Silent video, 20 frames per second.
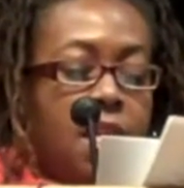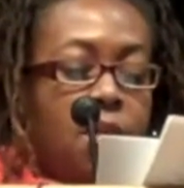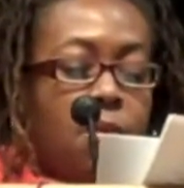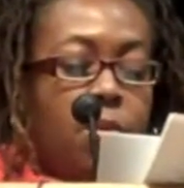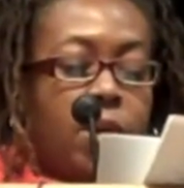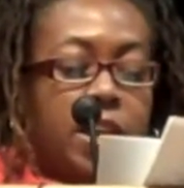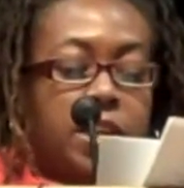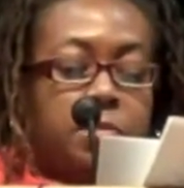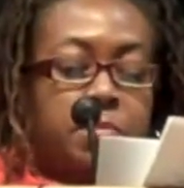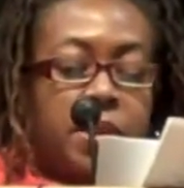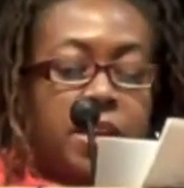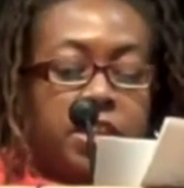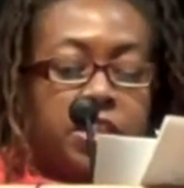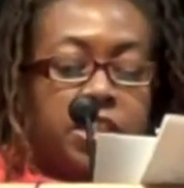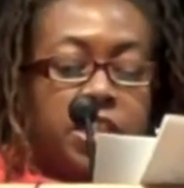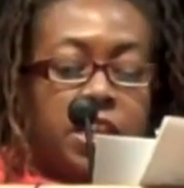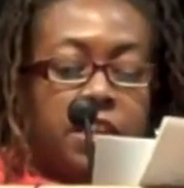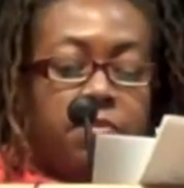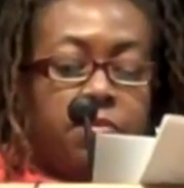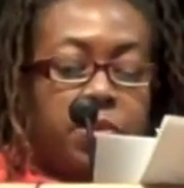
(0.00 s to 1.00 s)
What has been
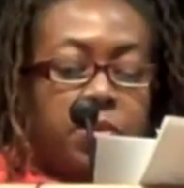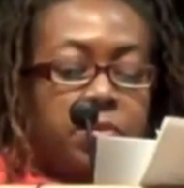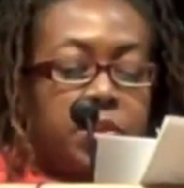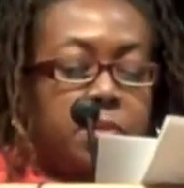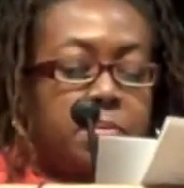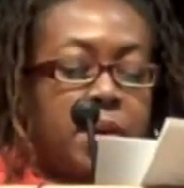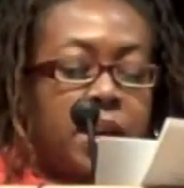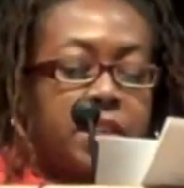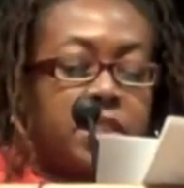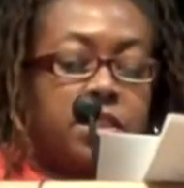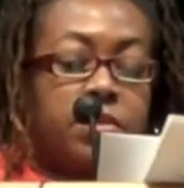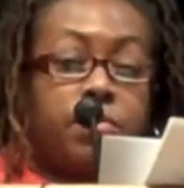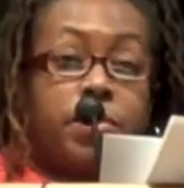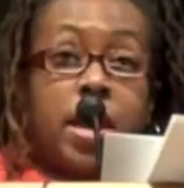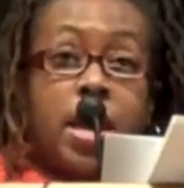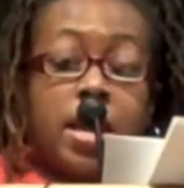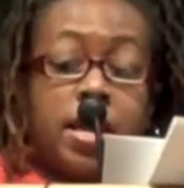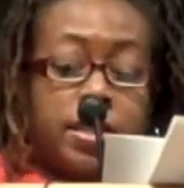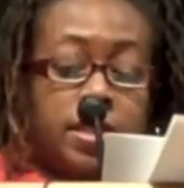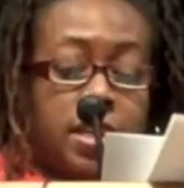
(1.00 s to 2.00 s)
achieved with respect to
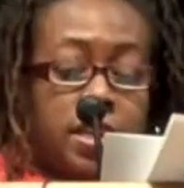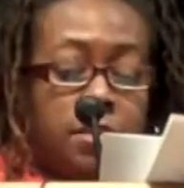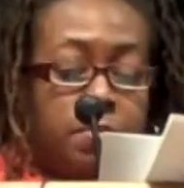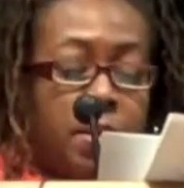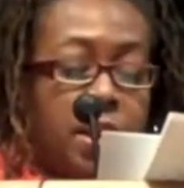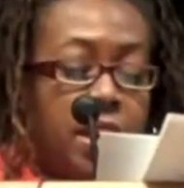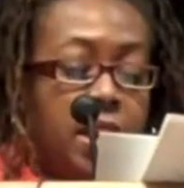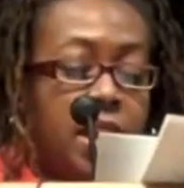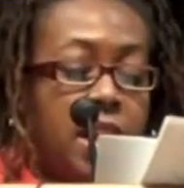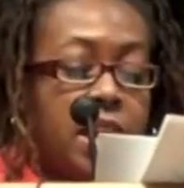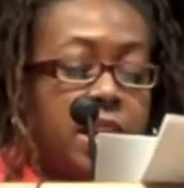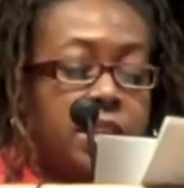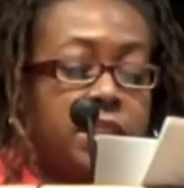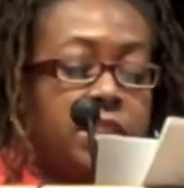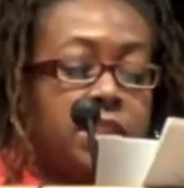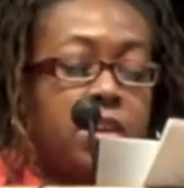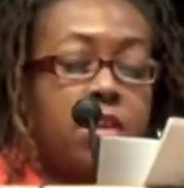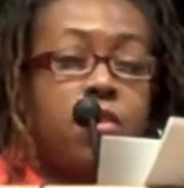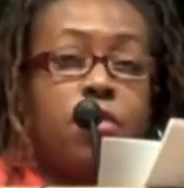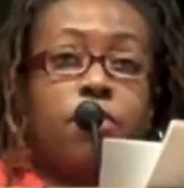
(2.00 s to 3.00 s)
race has been an end
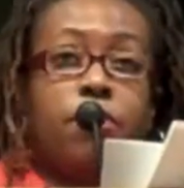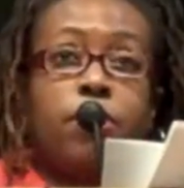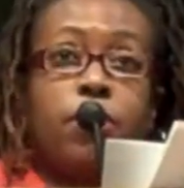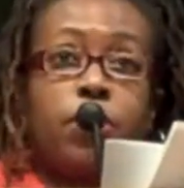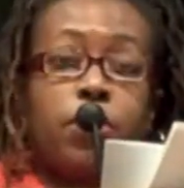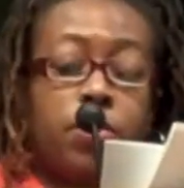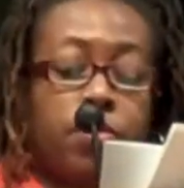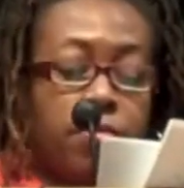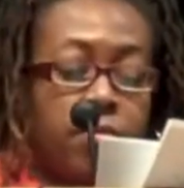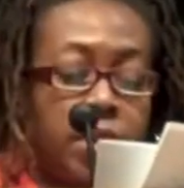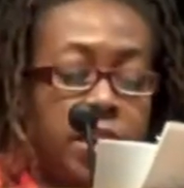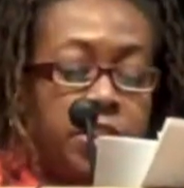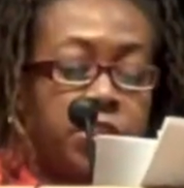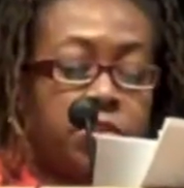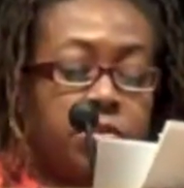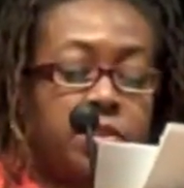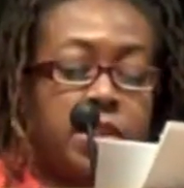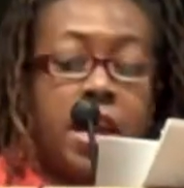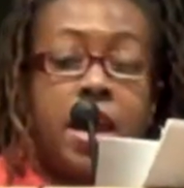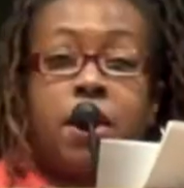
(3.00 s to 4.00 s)
to overt
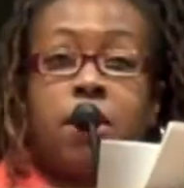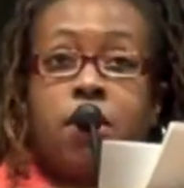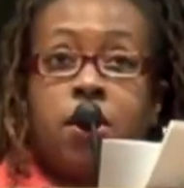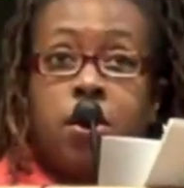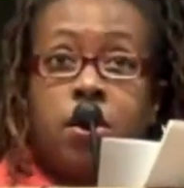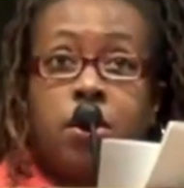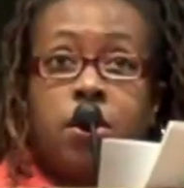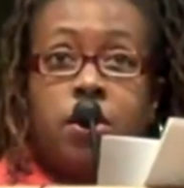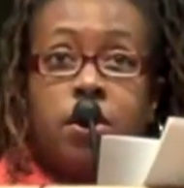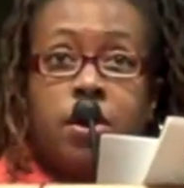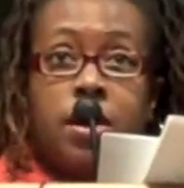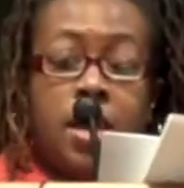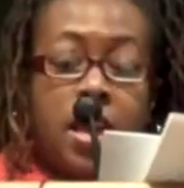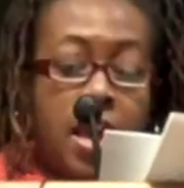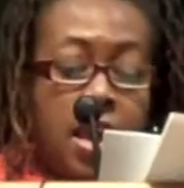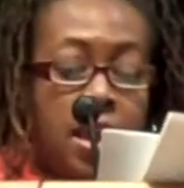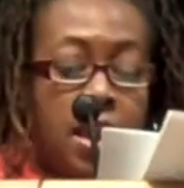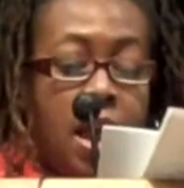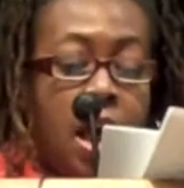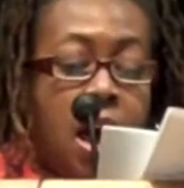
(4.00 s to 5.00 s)
racial terror
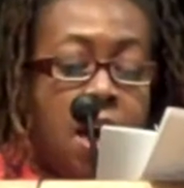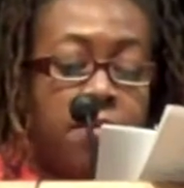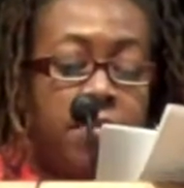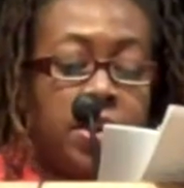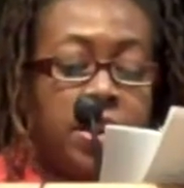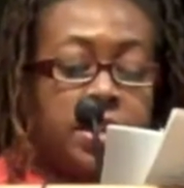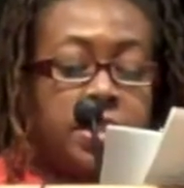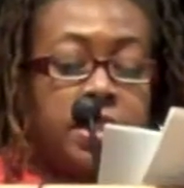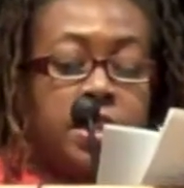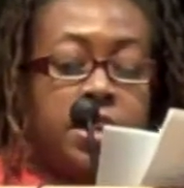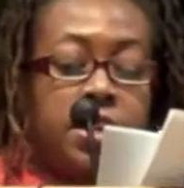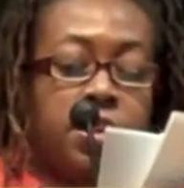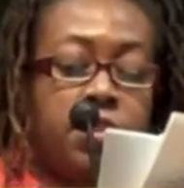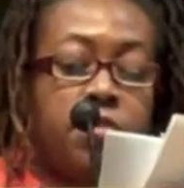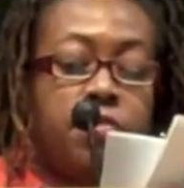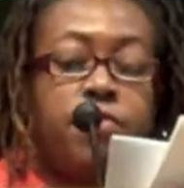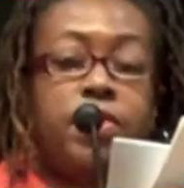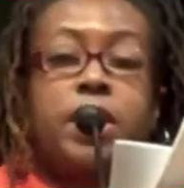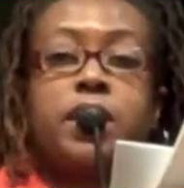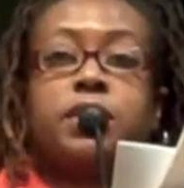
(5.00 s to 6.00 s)
and obvious
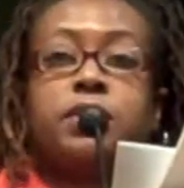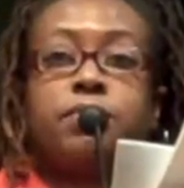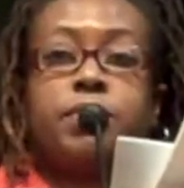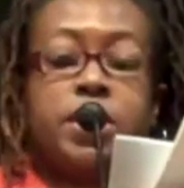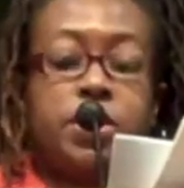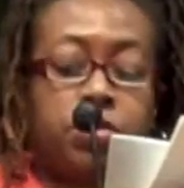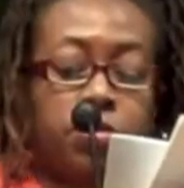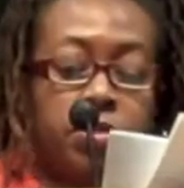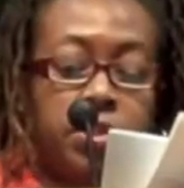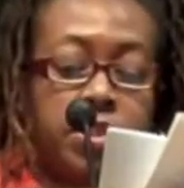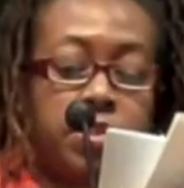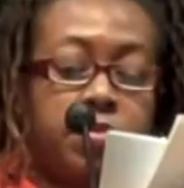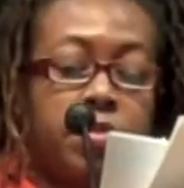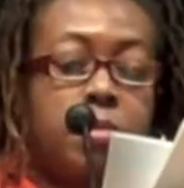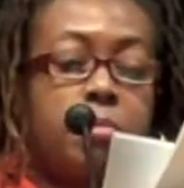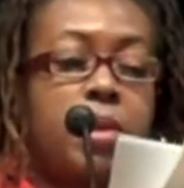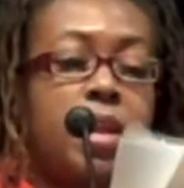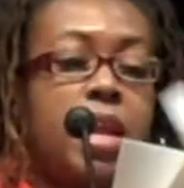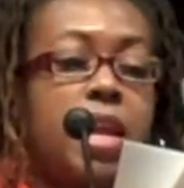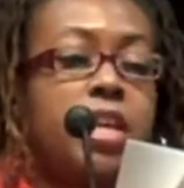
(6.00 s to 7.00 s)
in-your-face racial
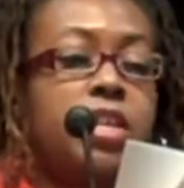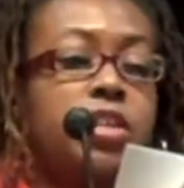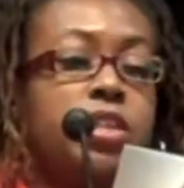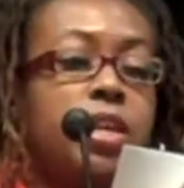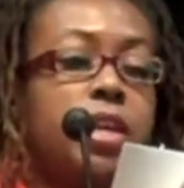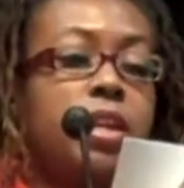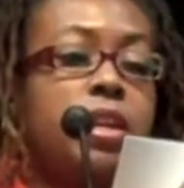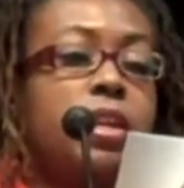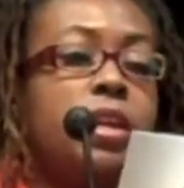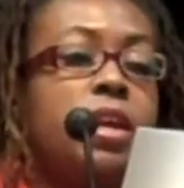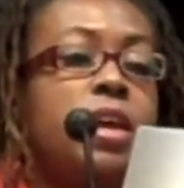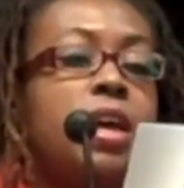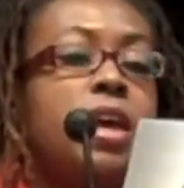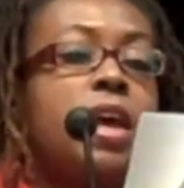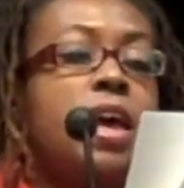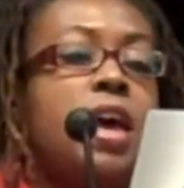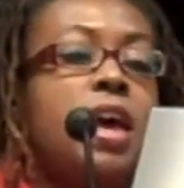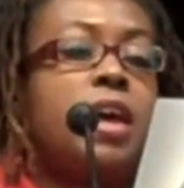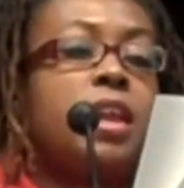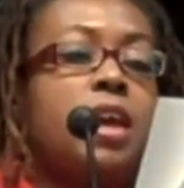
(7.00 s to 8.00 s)
discrimination
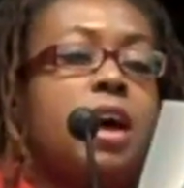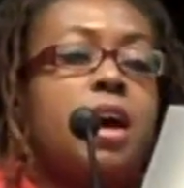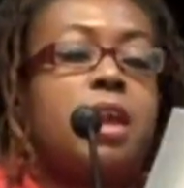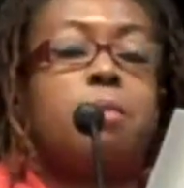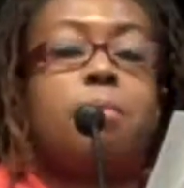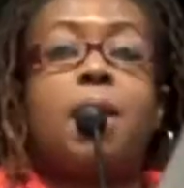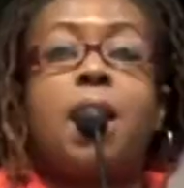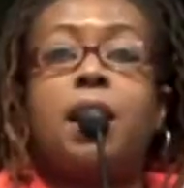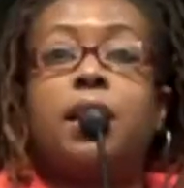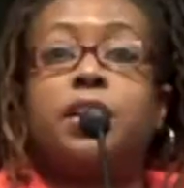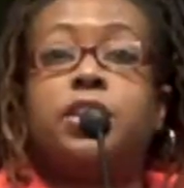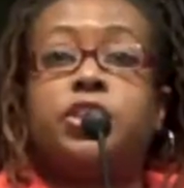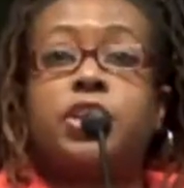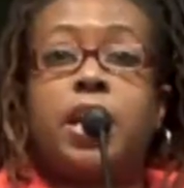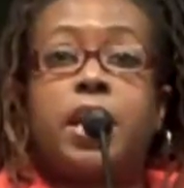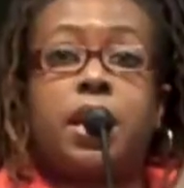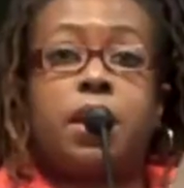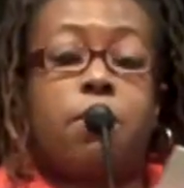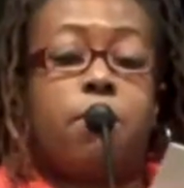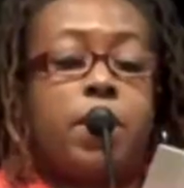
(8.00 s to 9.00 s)
and
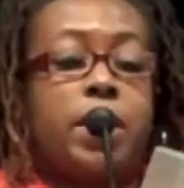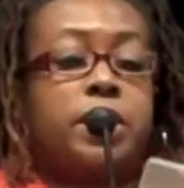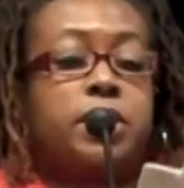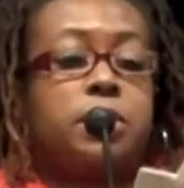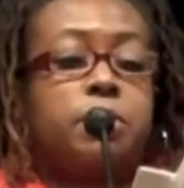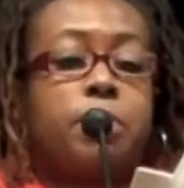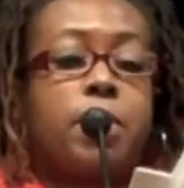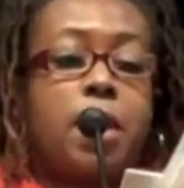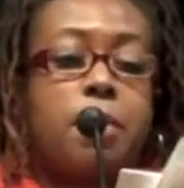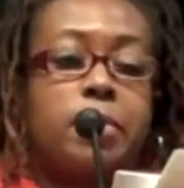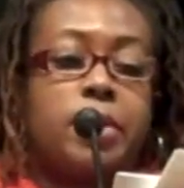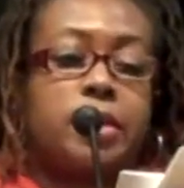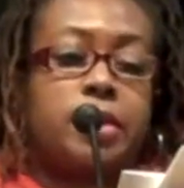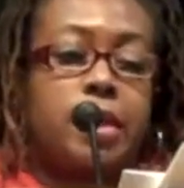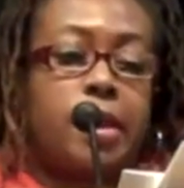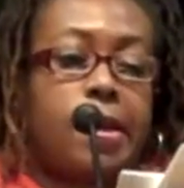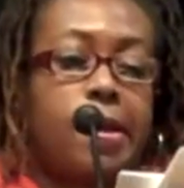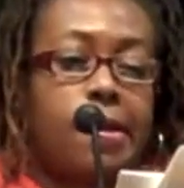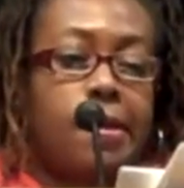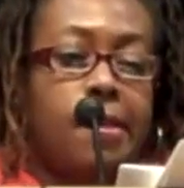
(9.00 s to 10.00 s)
unapologetic white supremacy.